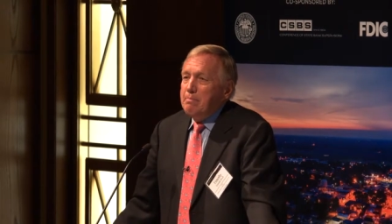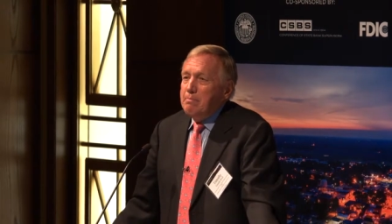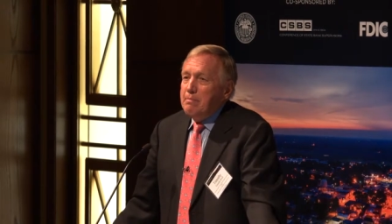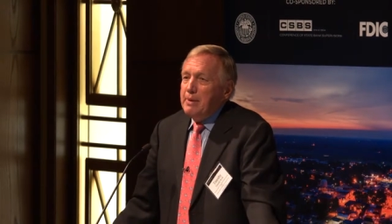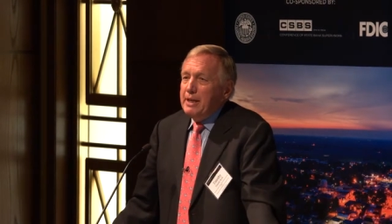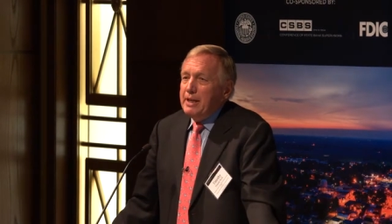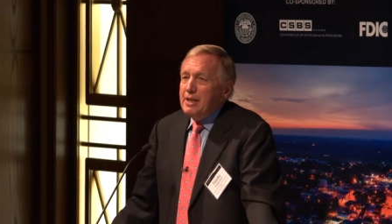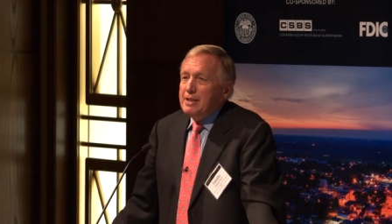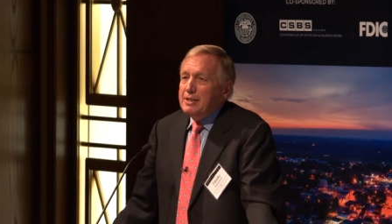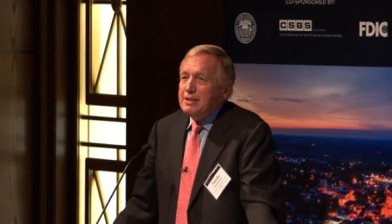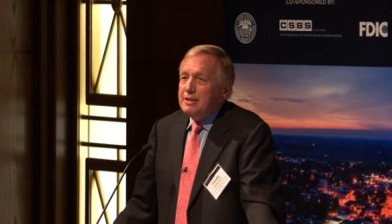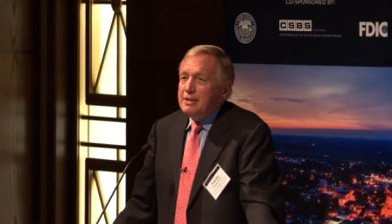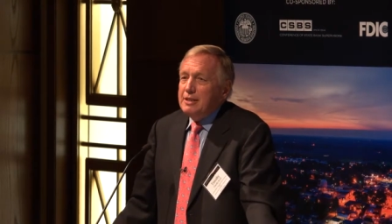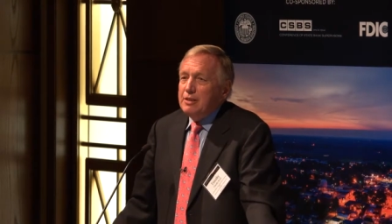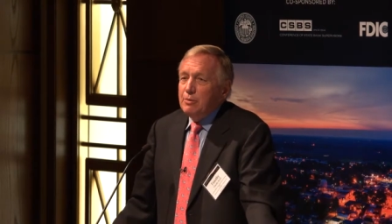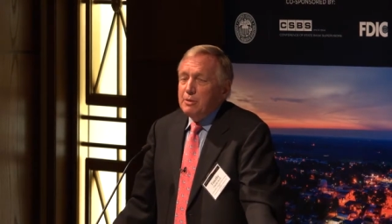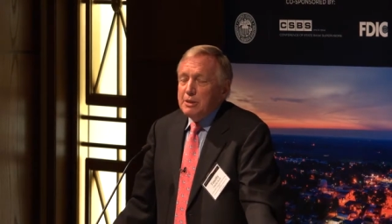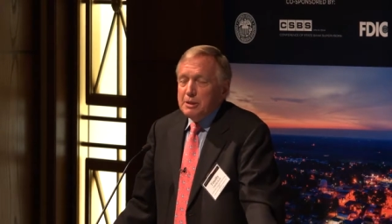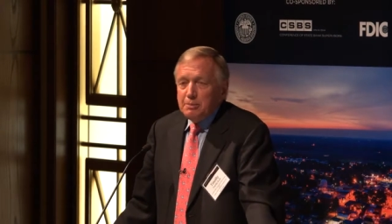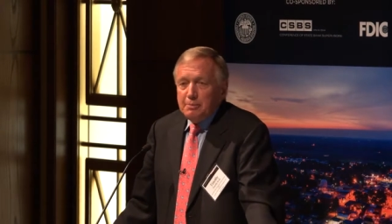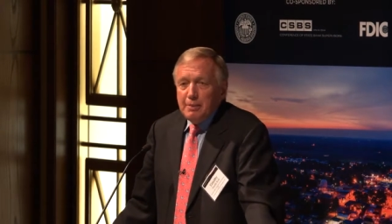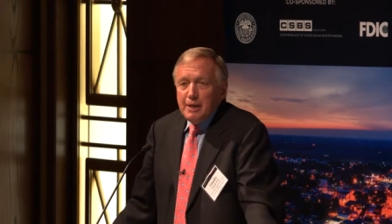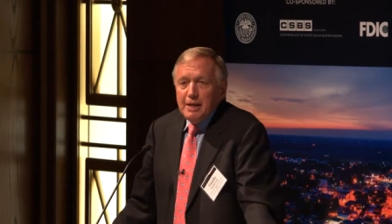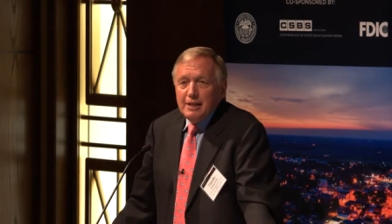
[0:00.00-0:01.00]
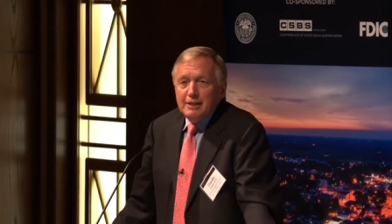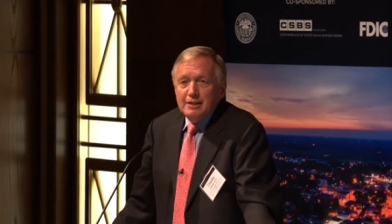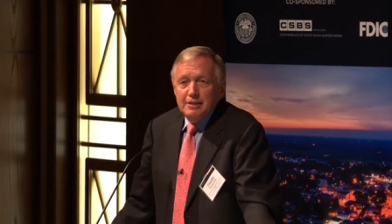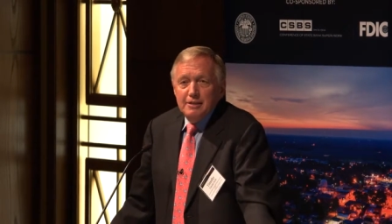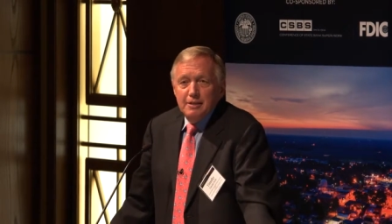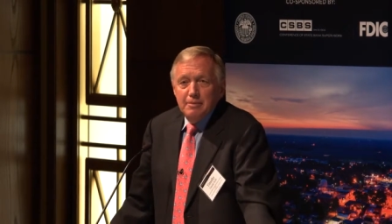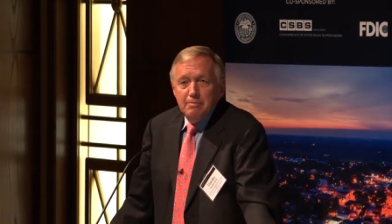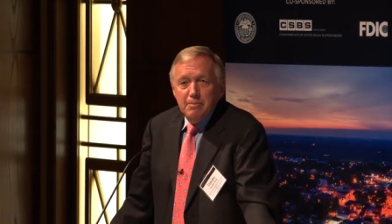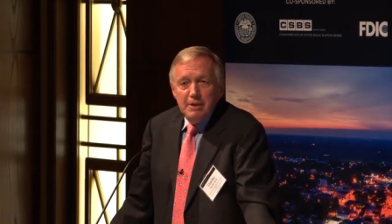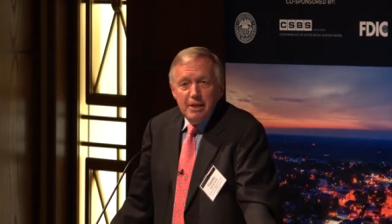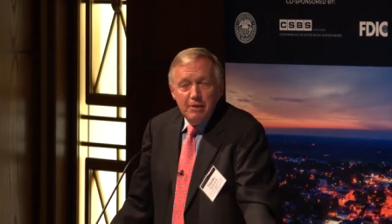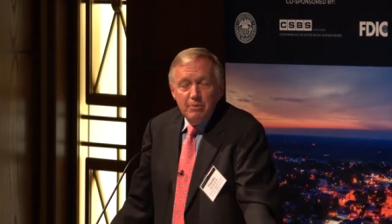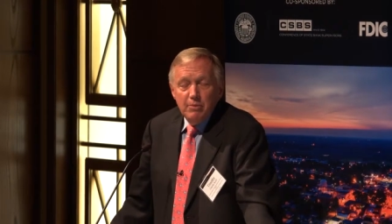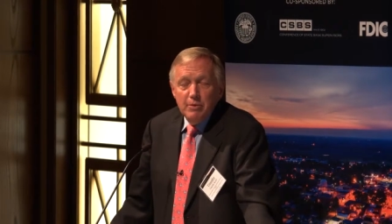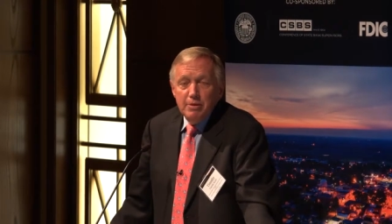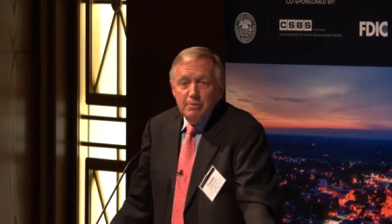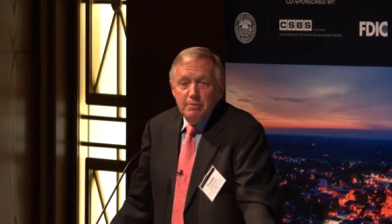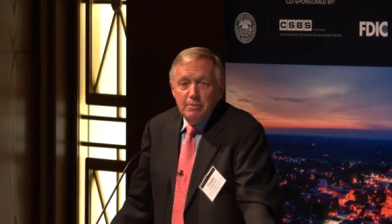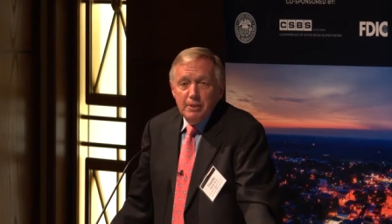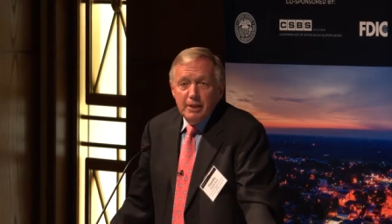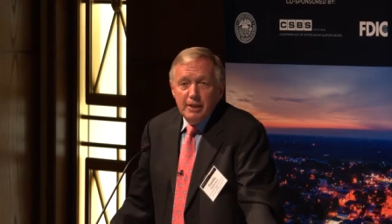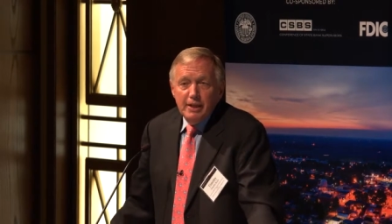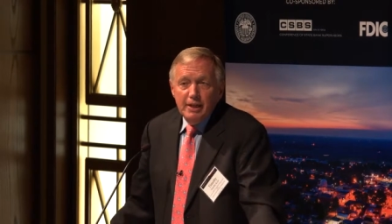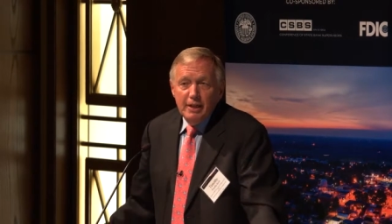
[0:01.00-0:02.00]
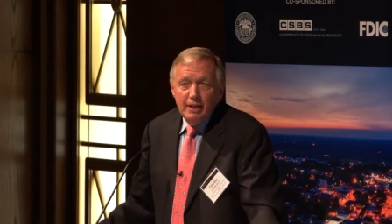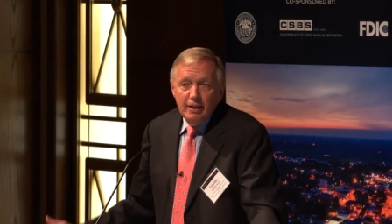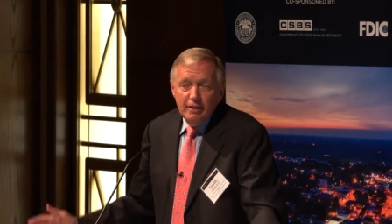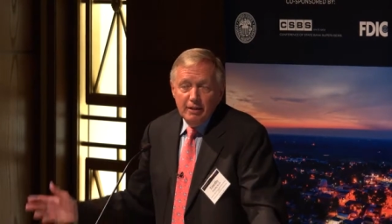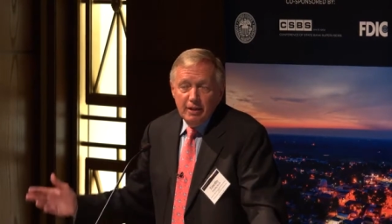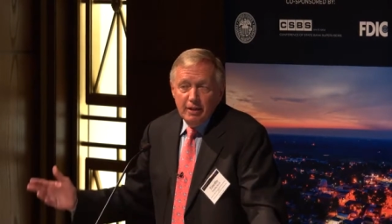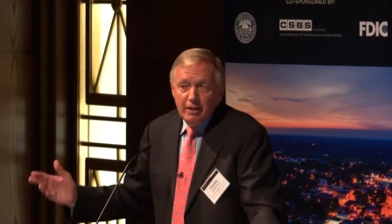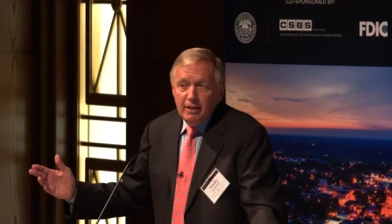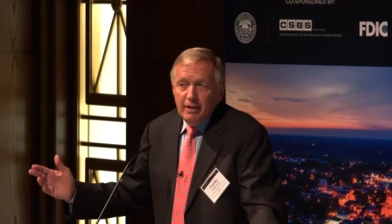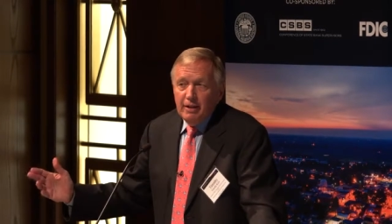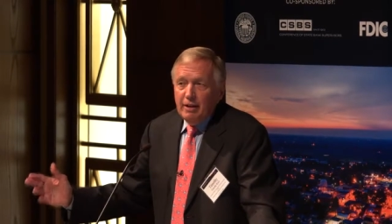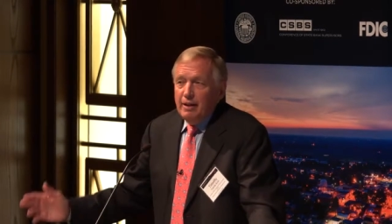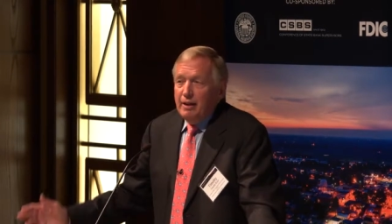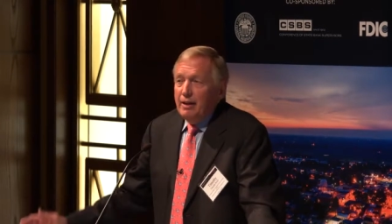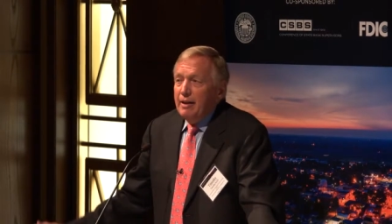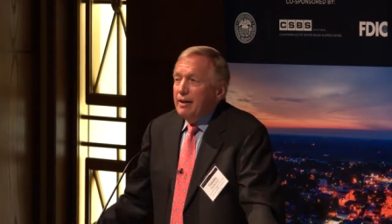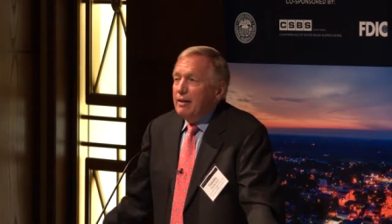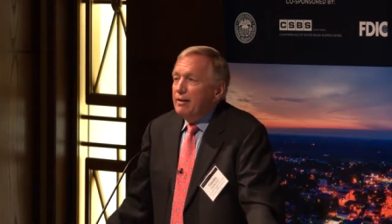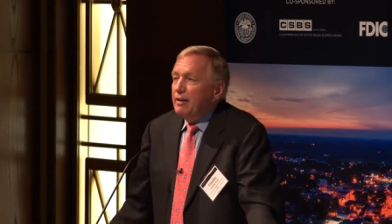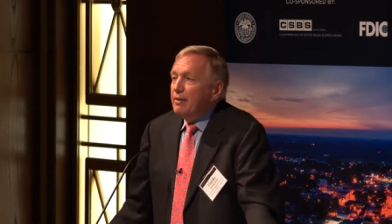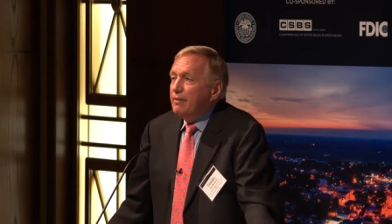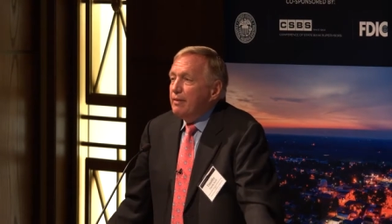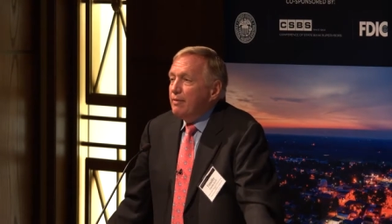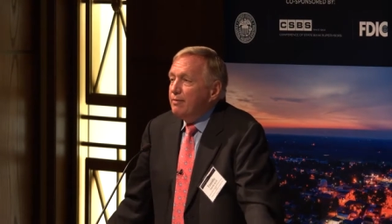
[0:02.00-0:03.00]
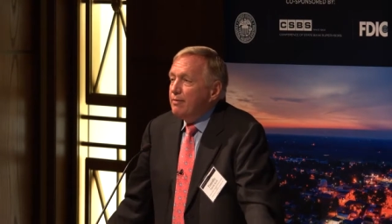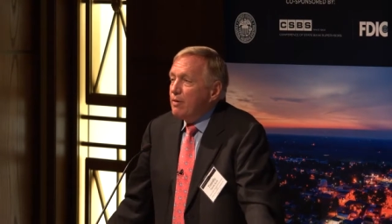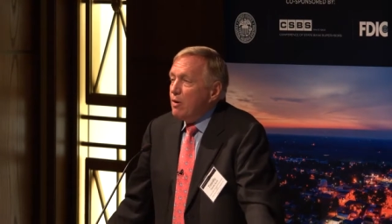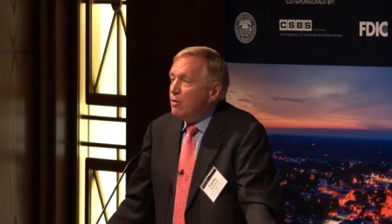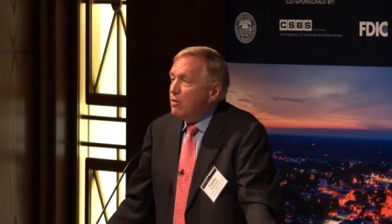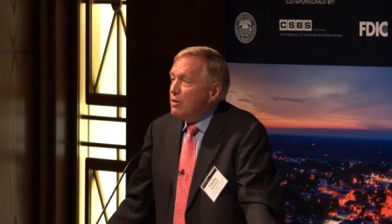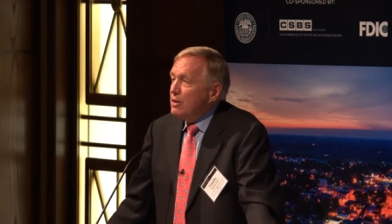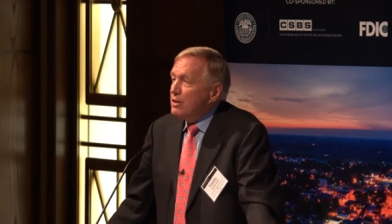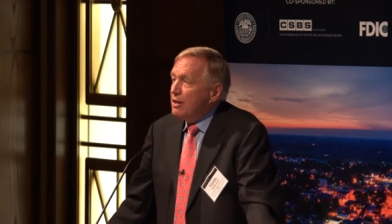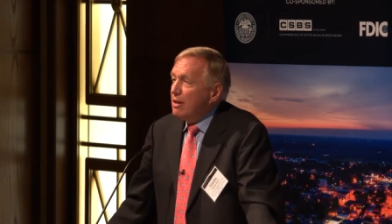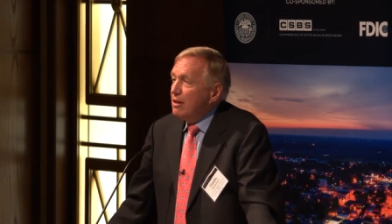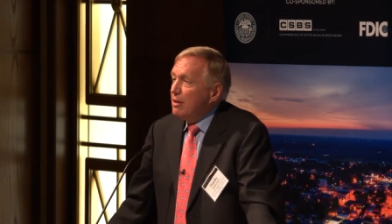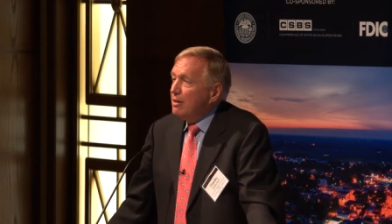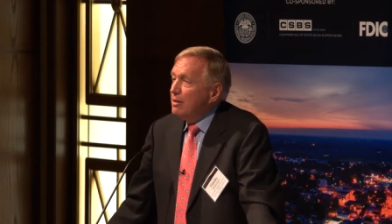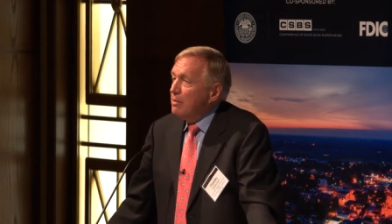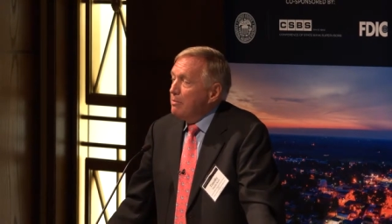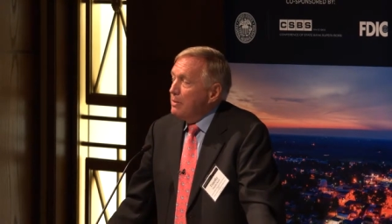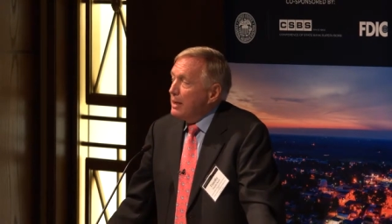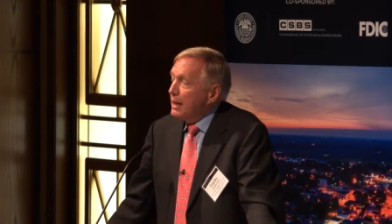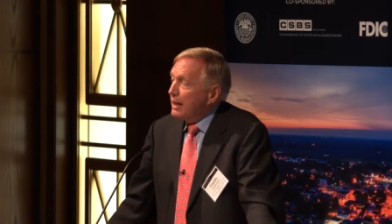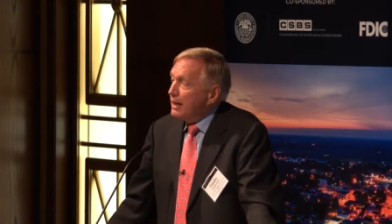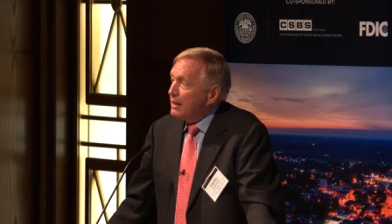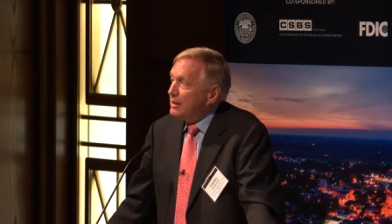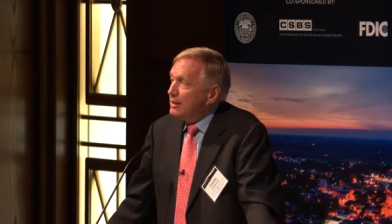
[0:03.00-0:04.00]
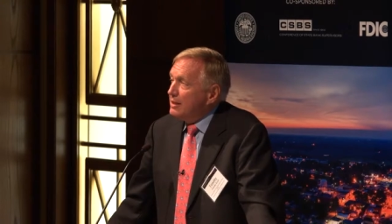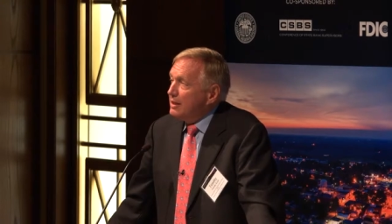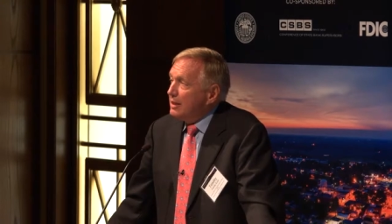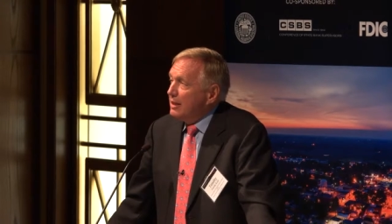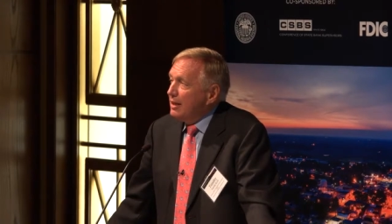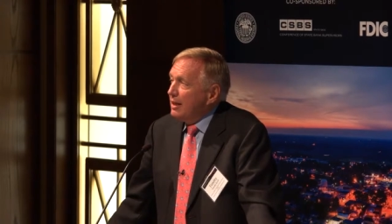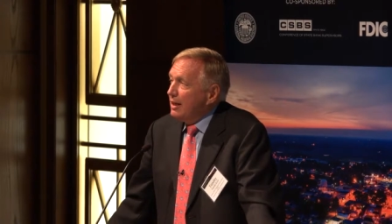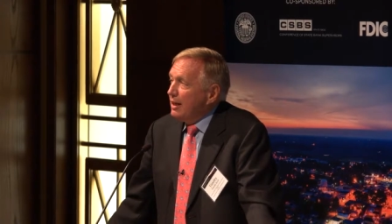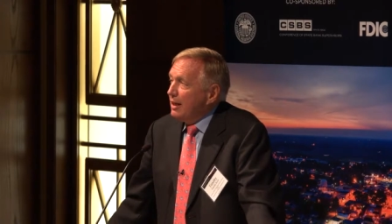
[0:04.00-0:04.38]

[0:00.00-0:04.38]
Because the response to me would be, focus on the mix.